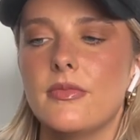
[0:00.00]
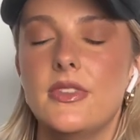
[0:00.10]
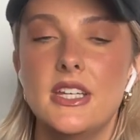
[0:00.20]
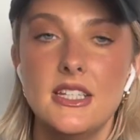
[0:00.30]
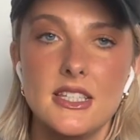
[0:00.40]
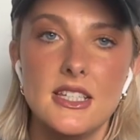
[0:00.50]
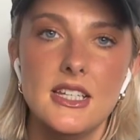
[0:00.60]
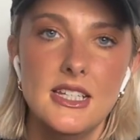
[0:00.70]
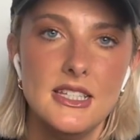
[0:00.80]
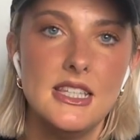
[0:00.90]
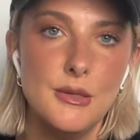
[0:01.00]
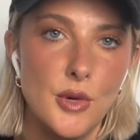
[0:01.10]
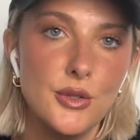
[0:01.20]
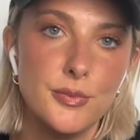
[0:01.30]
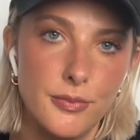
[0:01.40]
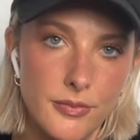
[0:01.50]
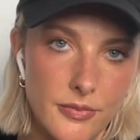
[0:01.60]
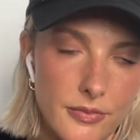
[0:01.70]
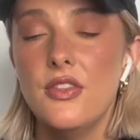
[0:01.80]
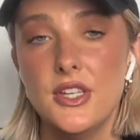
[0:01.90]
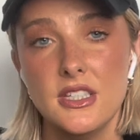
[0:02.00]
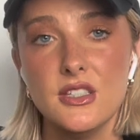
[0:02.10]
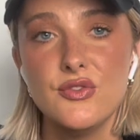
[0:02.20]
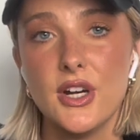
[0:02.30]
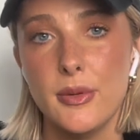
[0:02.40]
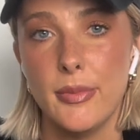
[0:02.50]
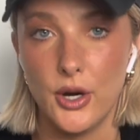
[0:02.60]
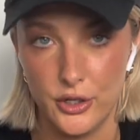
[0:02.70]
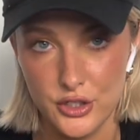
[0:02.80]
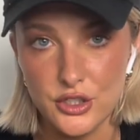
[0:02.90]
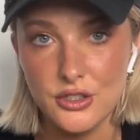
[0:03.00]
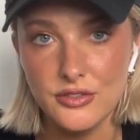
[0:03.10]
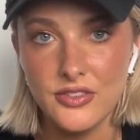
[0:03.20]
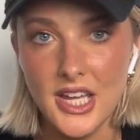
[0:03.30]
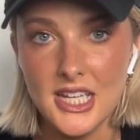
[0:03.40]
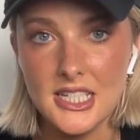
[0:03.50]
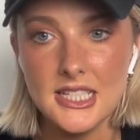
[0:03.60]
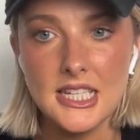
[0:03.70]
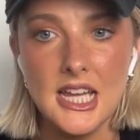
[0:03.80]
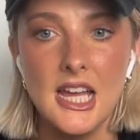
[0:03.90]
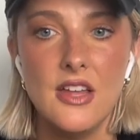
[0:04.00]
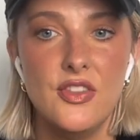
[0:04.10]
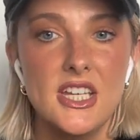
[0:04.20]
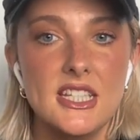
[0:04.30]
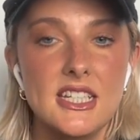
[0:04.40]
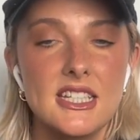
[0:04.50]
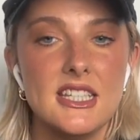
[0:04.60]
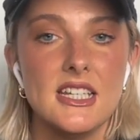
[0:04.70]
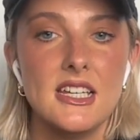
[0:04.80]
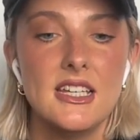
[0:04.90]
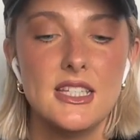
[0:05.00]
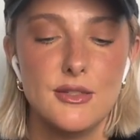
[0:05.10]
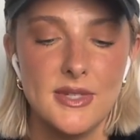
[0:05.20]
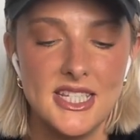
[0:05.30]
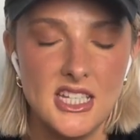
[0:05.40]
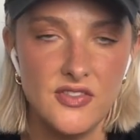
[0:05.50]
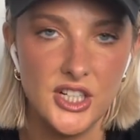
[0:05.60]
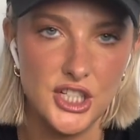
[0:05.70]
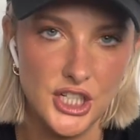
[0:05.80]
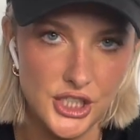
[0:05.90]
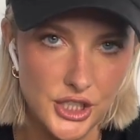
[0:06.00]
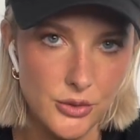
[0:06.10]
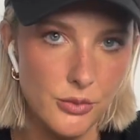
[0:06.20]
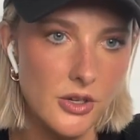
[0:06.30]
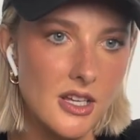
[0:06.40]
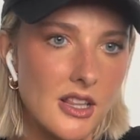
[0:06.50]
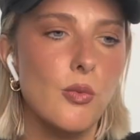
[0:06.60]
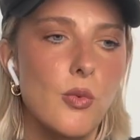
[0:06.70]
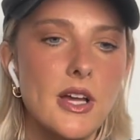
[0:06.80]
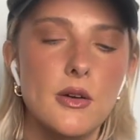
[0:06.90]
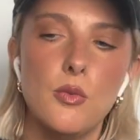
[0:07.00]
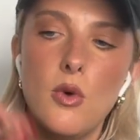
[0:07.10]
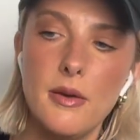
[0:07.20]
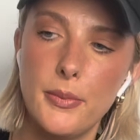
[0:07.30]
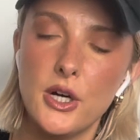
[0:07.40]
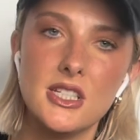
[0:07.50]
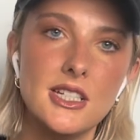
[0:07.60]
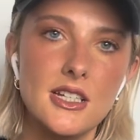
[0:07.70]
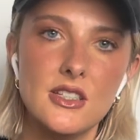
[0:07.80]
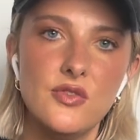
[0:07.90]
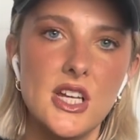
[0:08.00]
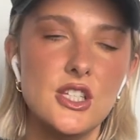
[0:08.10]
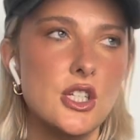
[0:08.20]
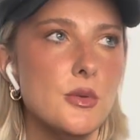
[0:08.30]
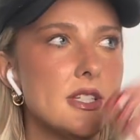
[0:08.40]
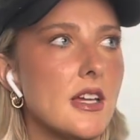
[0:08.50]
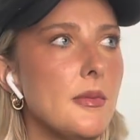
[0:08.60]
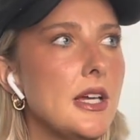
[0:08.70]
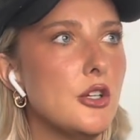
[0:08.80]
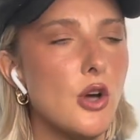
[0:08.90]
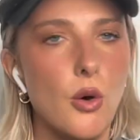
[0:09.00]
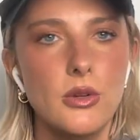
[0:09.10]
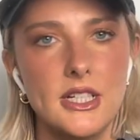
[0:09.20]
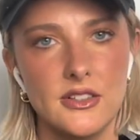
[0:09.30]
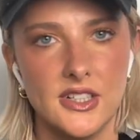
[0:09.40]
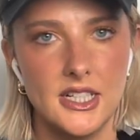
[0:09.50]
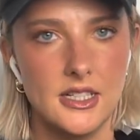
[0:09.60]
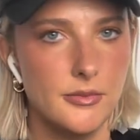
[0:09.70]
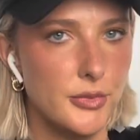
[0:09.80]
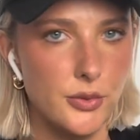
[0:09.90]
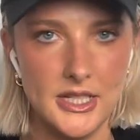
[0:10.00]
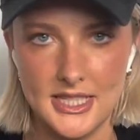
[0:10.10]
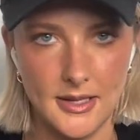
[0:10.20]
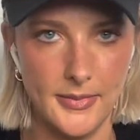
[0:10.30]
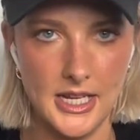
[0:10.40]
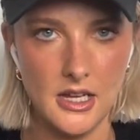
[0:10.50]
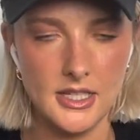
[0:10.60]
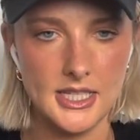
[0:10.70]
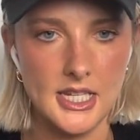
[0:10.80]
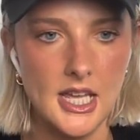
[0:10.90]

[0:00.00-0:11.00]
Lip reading: this is a very personal phase. This is specific to you. What one person does in phase 2 is going to be totally different between somebody else.